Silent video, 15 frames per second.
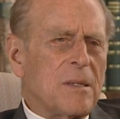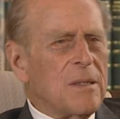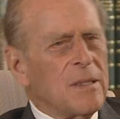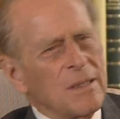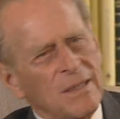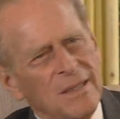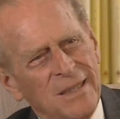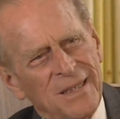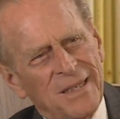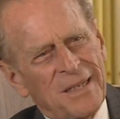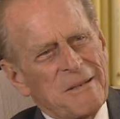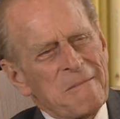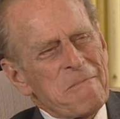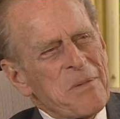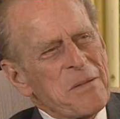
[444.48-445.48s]
If
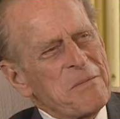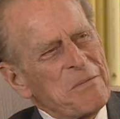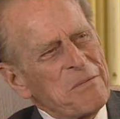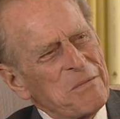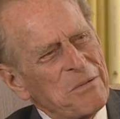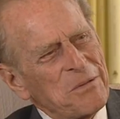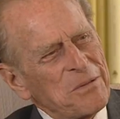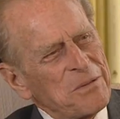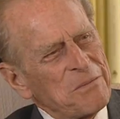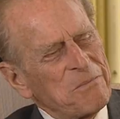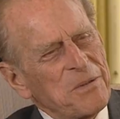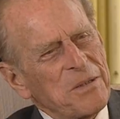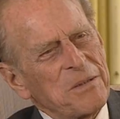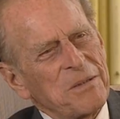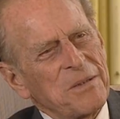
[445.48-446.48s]
you look at
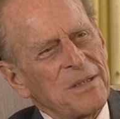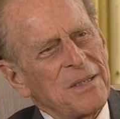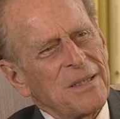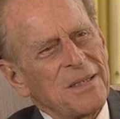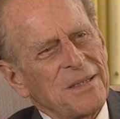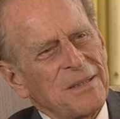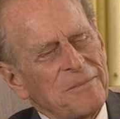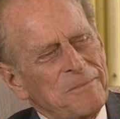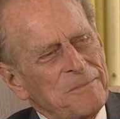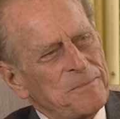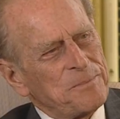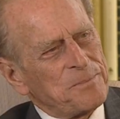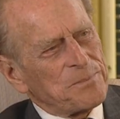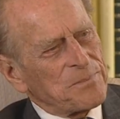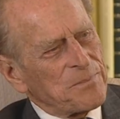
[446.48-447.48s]
the uh, um,
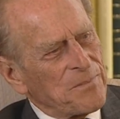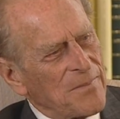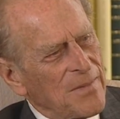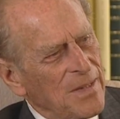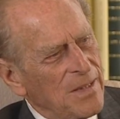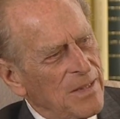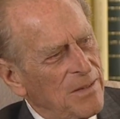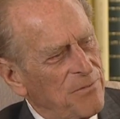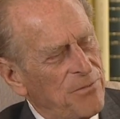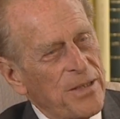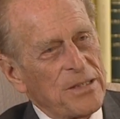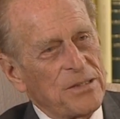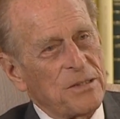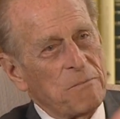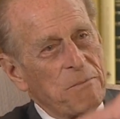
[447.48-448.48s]

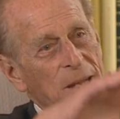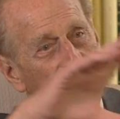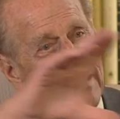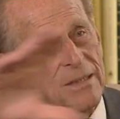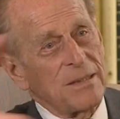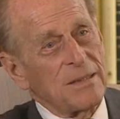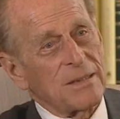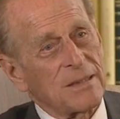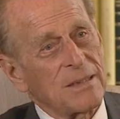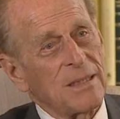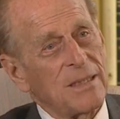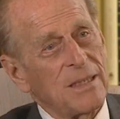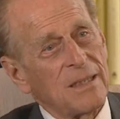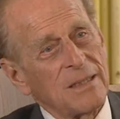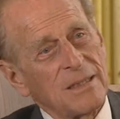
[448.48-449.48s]
fascia panel in a
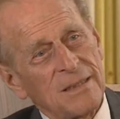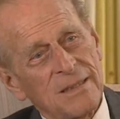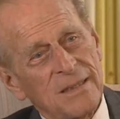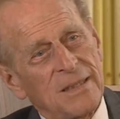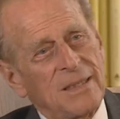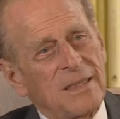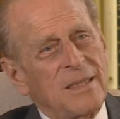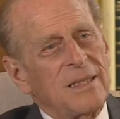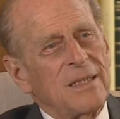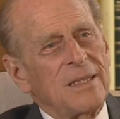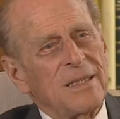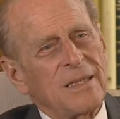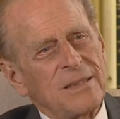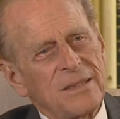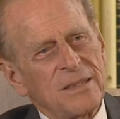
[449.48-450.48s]
car,
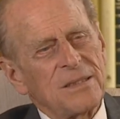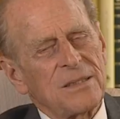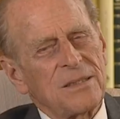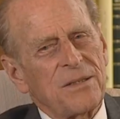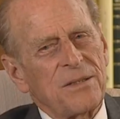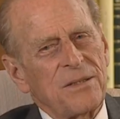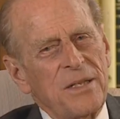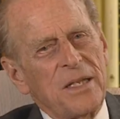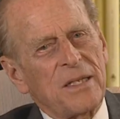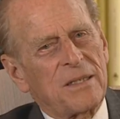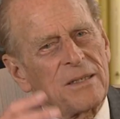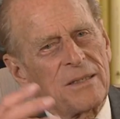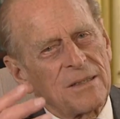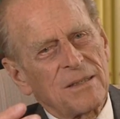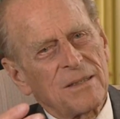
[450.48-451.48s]
and just
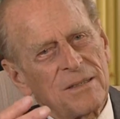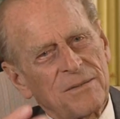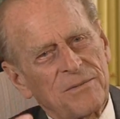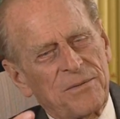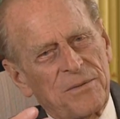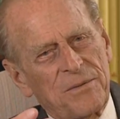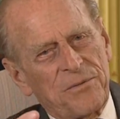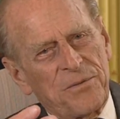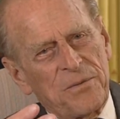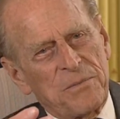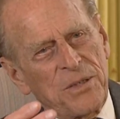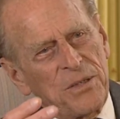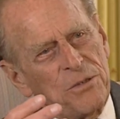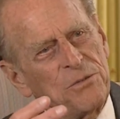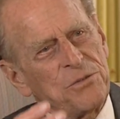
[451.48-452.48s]
think uh,
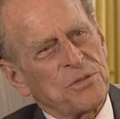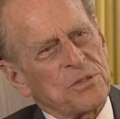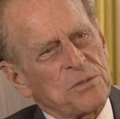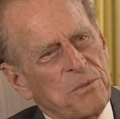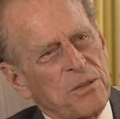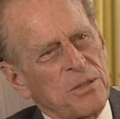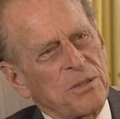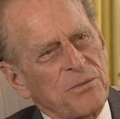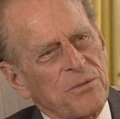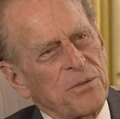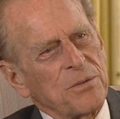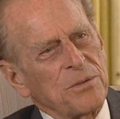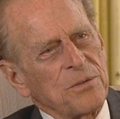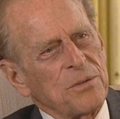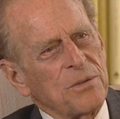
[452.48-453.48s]
from a user's point of
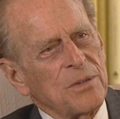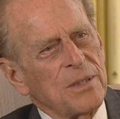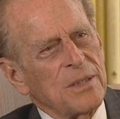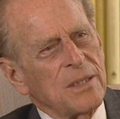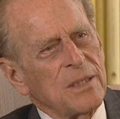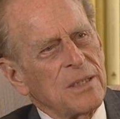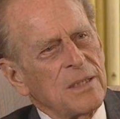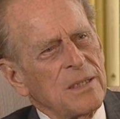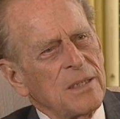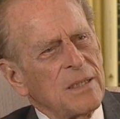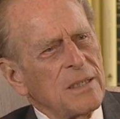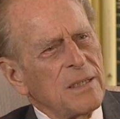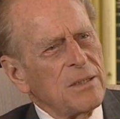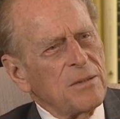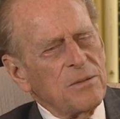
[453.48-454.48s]
view.
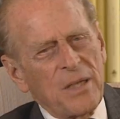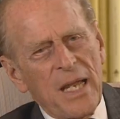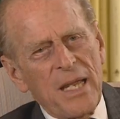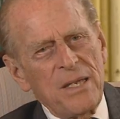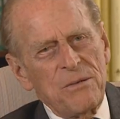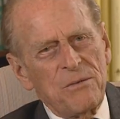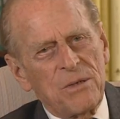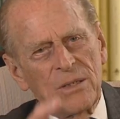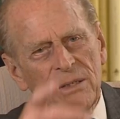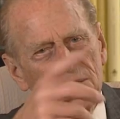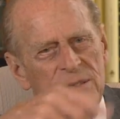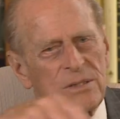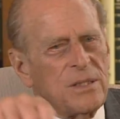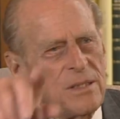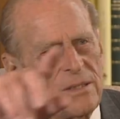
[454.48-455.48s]
A, you
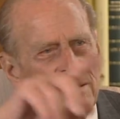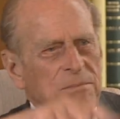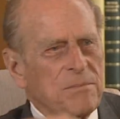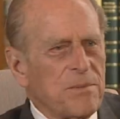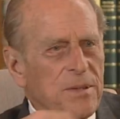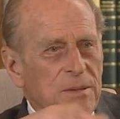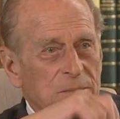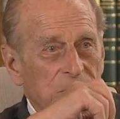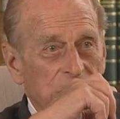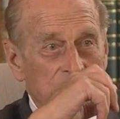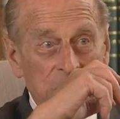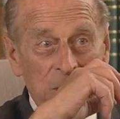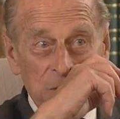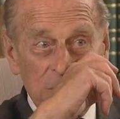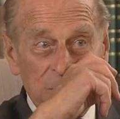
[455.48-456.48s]
can't see the, the
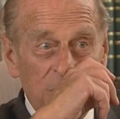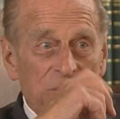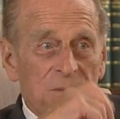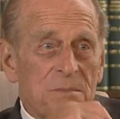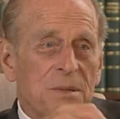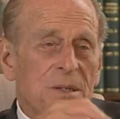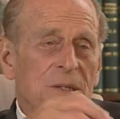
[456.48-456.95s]
most of them